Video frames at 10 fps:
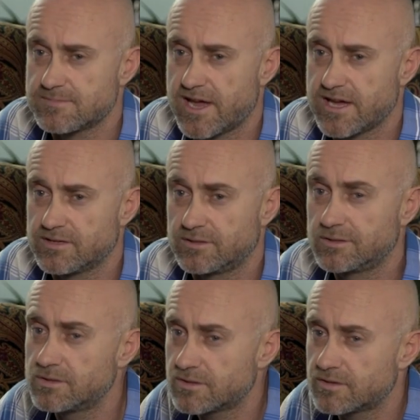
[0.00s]
about your
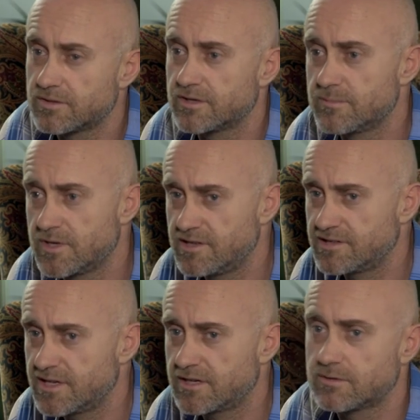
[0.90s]
look or your
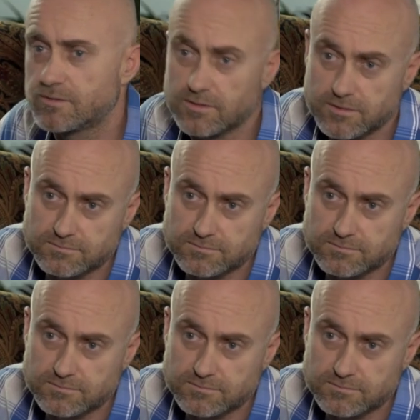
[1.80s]
music or?